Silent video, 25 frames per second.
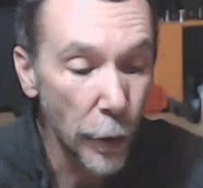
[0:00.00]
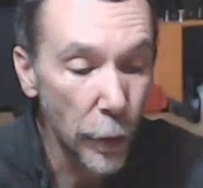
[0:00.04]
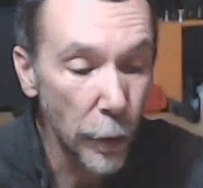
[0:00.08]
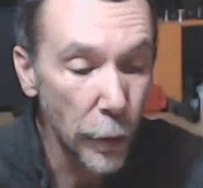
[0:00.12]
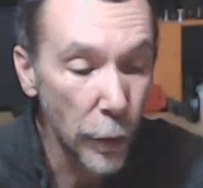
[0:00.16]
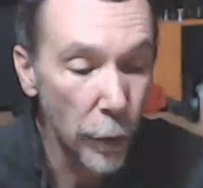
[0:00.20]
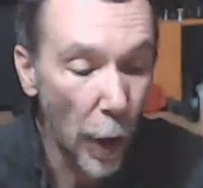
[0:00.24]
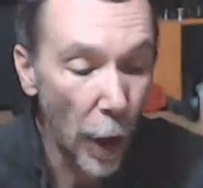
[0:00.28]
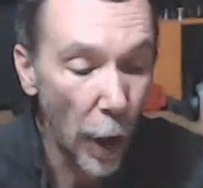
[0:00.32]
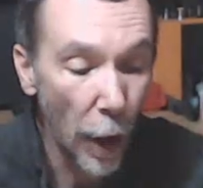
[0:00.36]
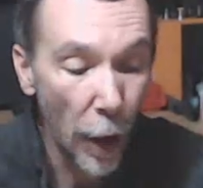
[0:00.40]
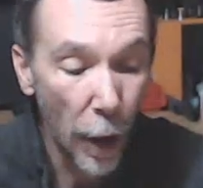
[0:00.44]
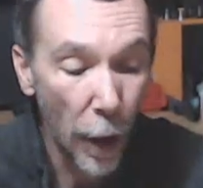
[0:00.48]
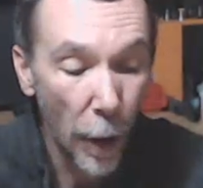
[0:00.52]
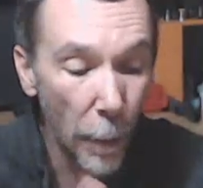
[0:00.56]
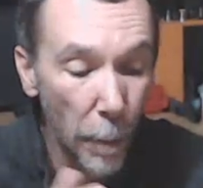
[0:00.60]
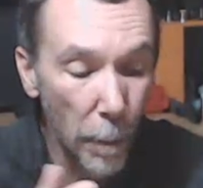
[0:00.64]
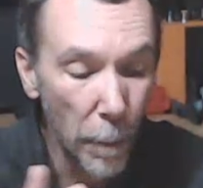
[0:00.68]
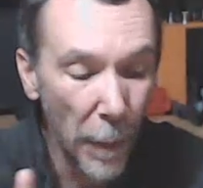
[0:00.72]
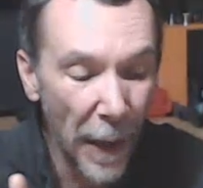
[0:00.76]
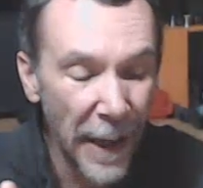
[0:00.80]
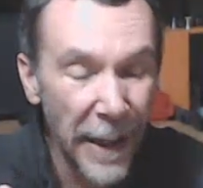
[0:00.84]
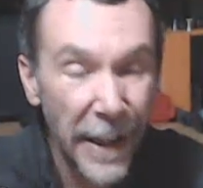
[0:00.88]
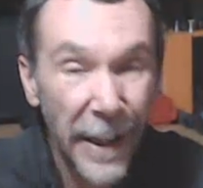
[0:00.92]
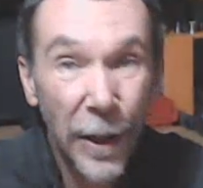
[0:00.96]
are
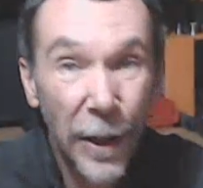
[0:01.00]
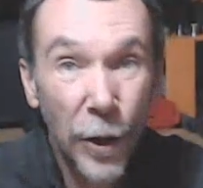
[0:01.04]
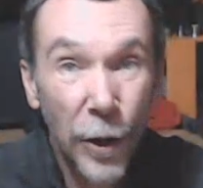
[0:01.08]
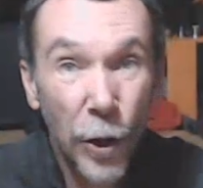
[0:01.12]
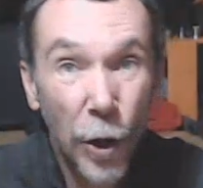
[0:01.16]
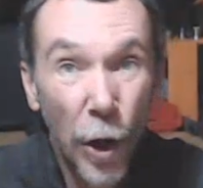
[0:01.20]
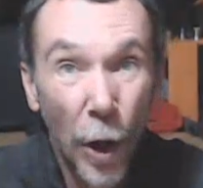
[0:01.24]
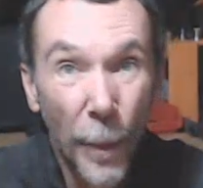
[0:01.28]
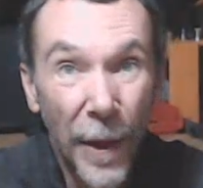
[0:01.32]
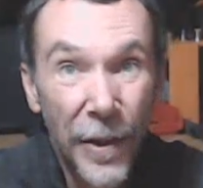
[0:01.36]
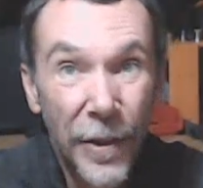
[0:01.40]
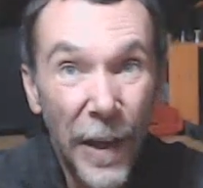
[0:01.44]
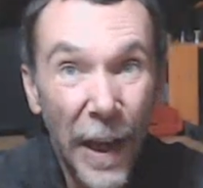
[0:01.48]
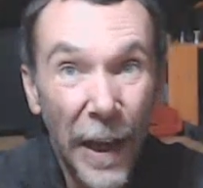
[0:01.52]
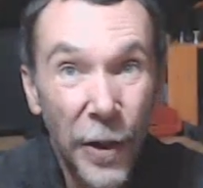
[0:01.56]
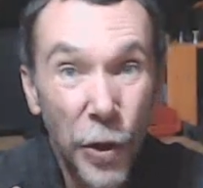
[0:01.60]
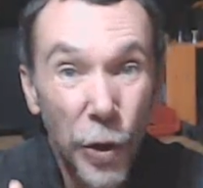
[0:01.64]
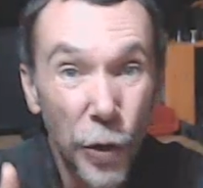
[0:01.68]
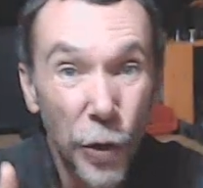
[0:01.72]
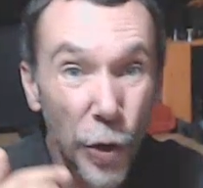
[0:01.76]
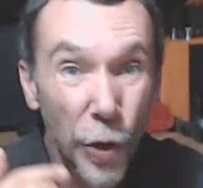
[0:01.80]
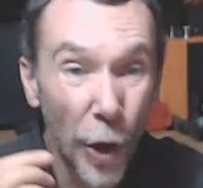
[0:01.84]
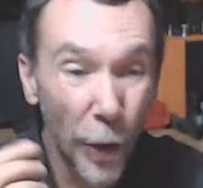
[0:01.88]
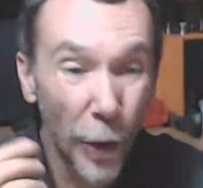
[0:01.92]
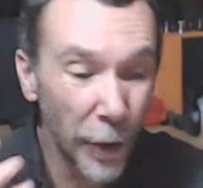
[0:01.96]
making comments and you're
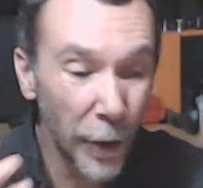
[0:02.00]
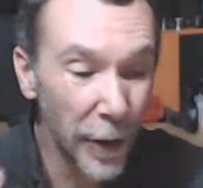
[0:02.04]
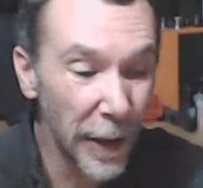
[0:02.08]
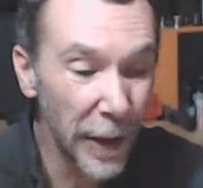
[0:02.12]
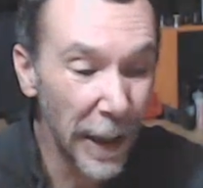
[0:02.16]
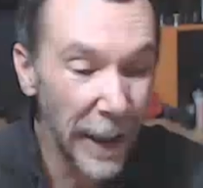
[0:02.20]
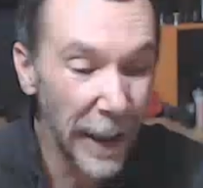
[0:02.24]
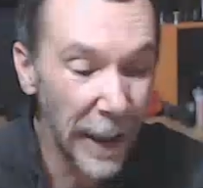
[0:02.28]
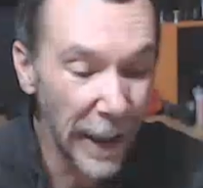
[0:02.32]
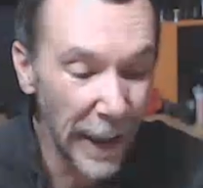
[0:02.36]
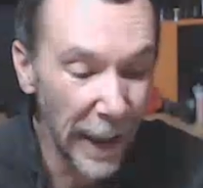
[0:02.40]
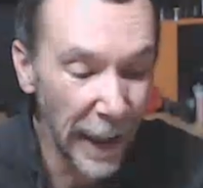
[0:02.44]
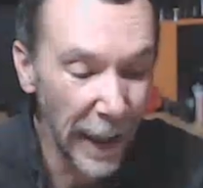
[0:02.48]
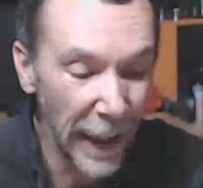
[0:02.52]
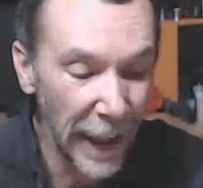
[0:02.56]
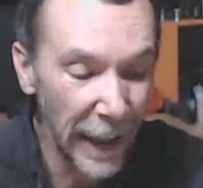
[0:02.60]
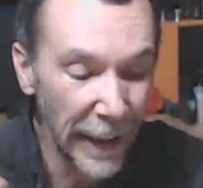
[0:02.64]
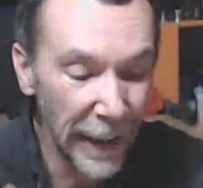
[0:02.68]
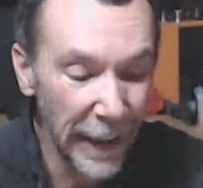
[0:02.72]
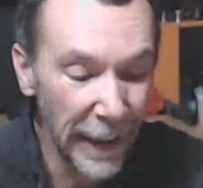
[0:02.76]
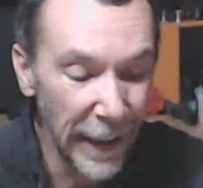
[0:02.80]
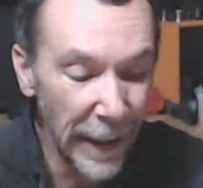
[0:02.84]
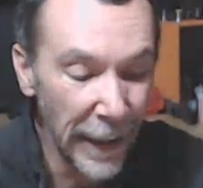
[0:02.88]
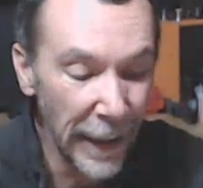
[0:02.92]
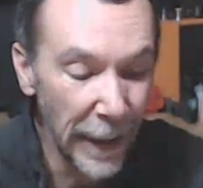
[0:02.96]
not getting
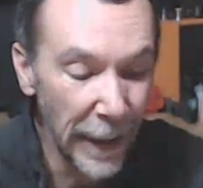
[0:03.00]
any